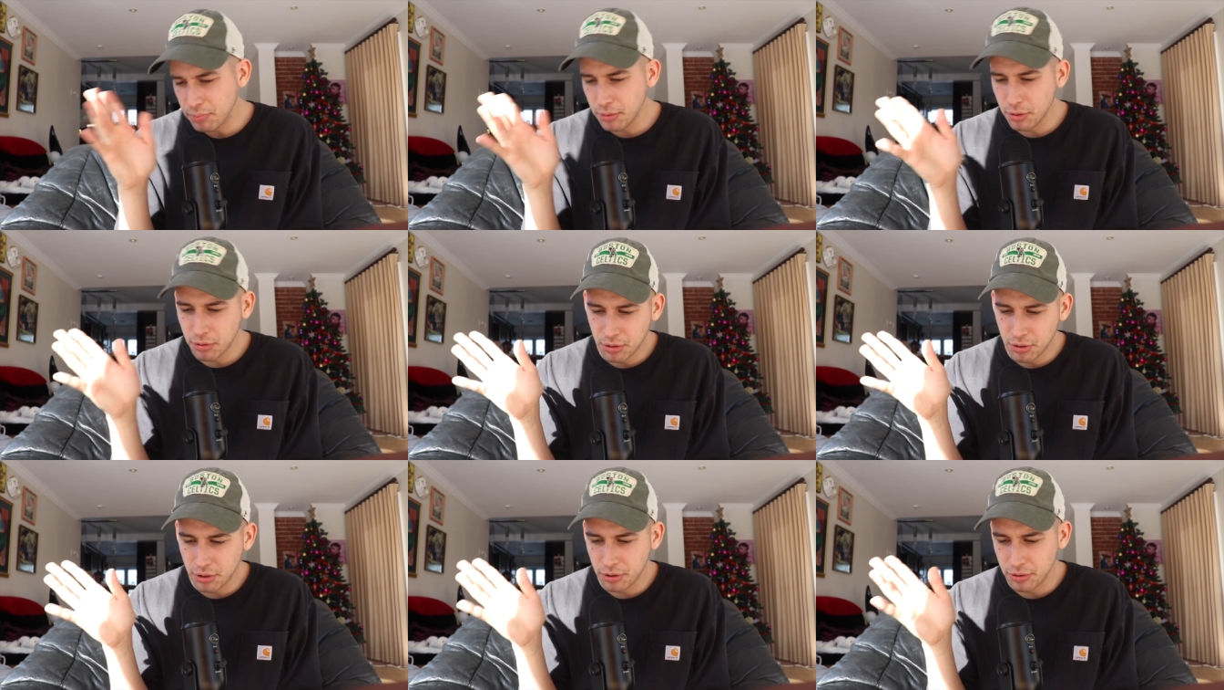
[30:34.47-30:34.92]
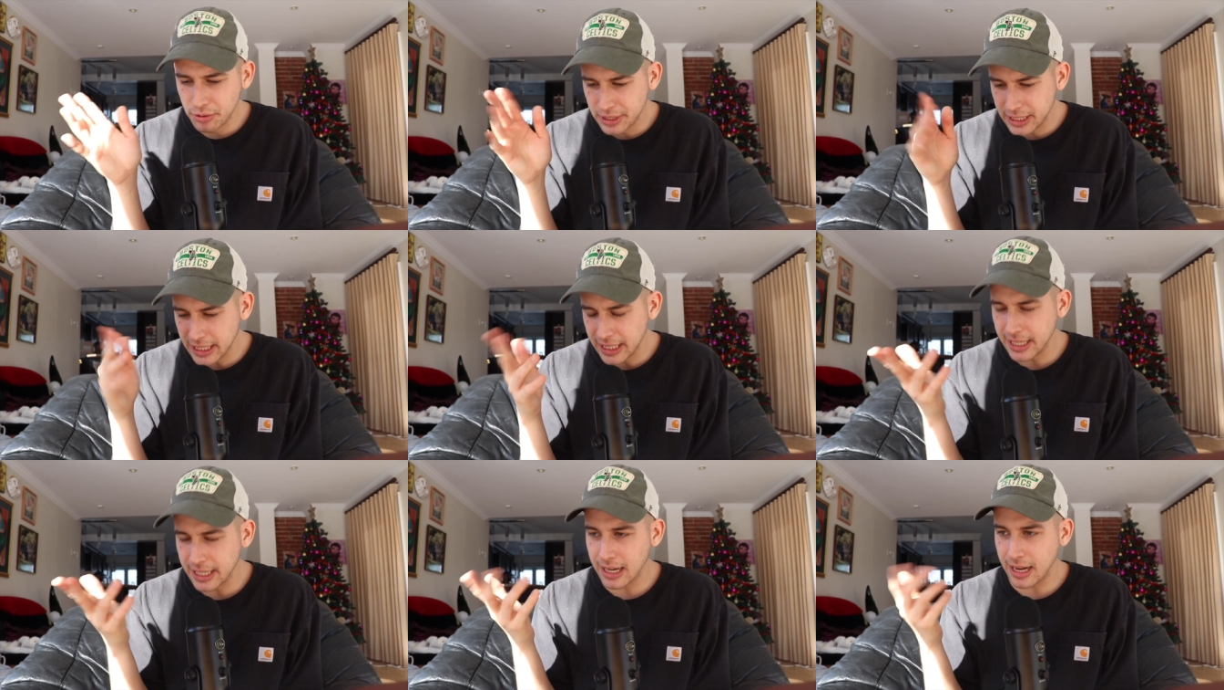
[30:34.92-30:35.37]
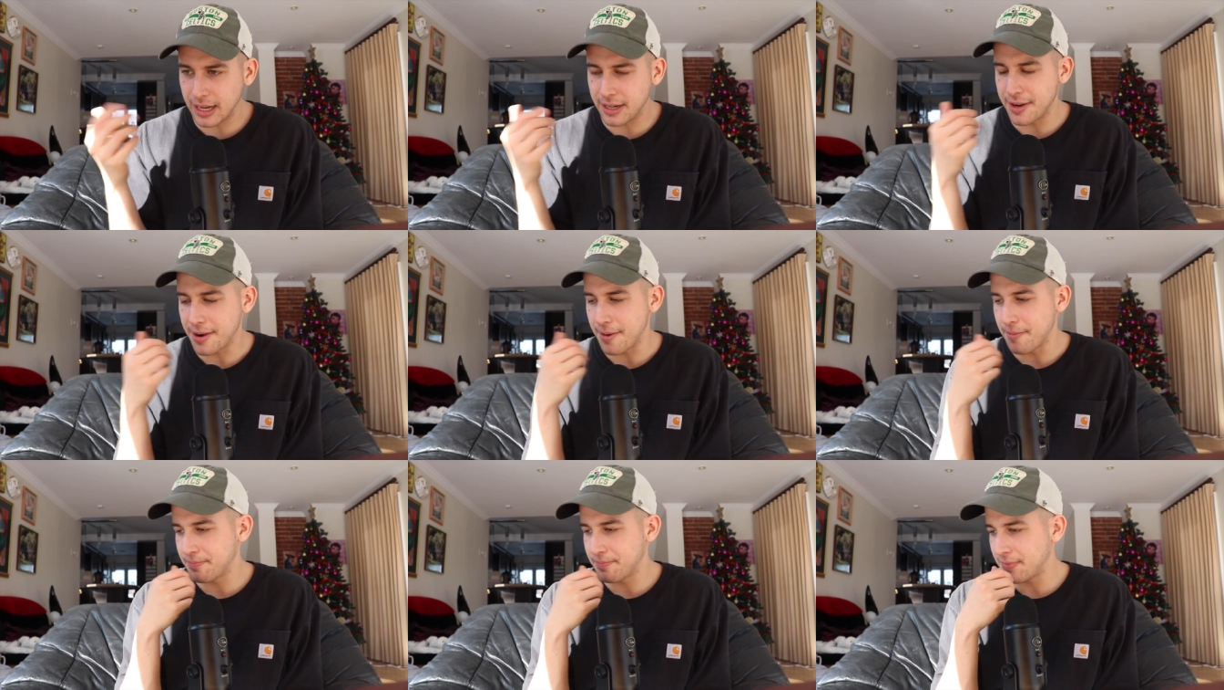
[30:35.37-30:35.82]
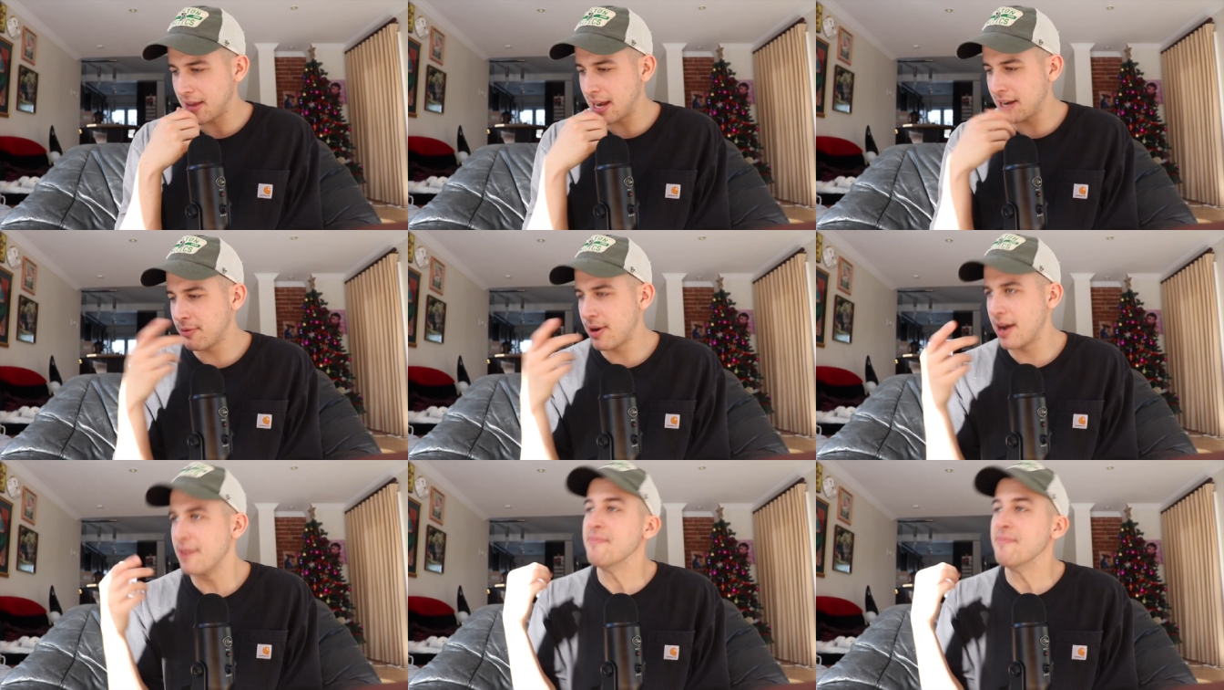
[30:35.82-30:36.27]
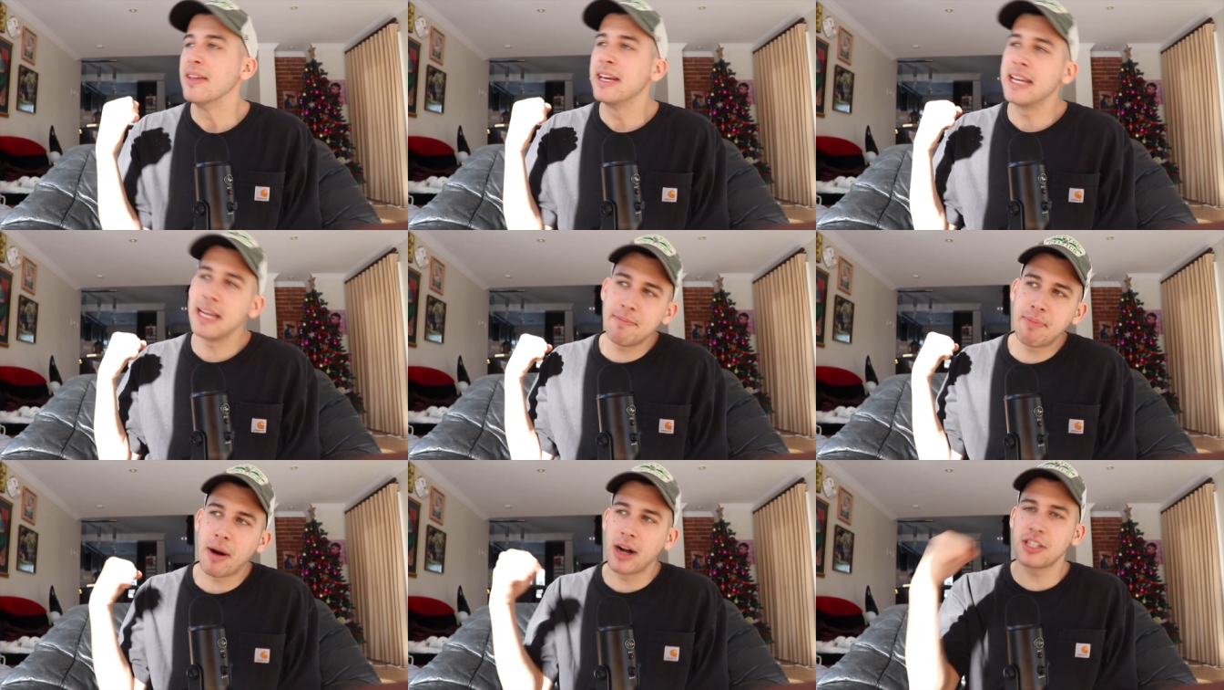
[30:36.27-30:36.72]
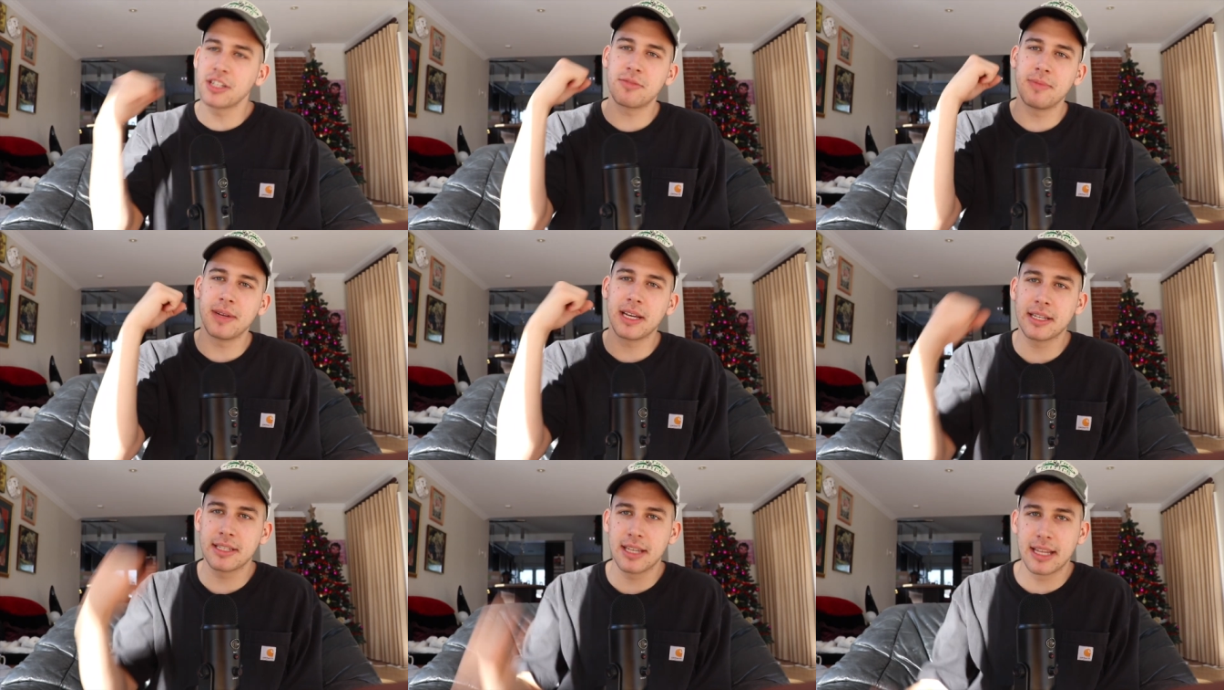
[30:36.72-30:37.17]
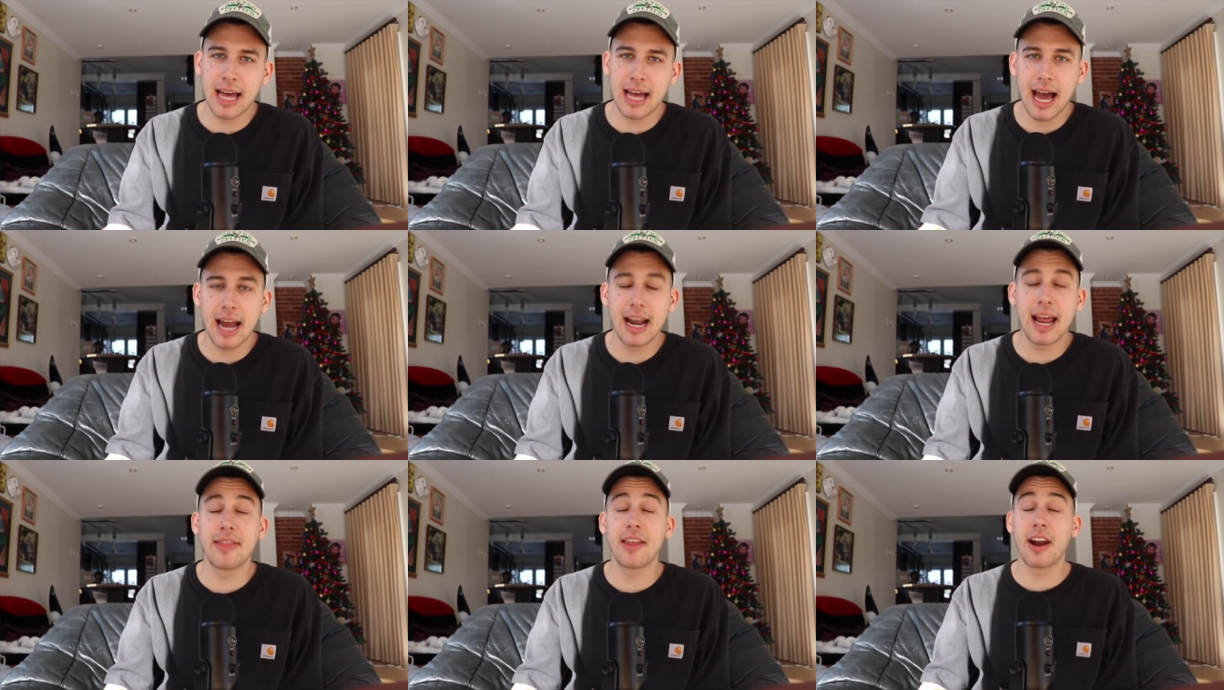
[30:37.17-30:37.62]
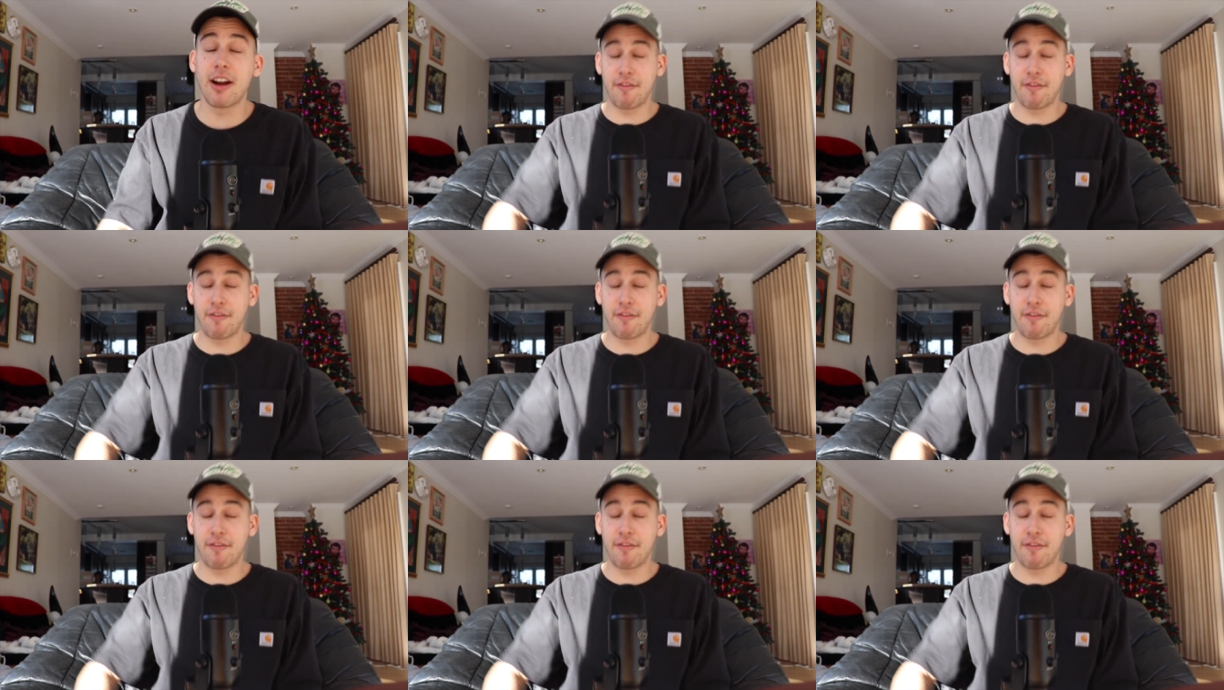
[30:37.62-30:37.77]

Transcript: boohoo, Dean. I know. Anyway, he punched me because of that, and then I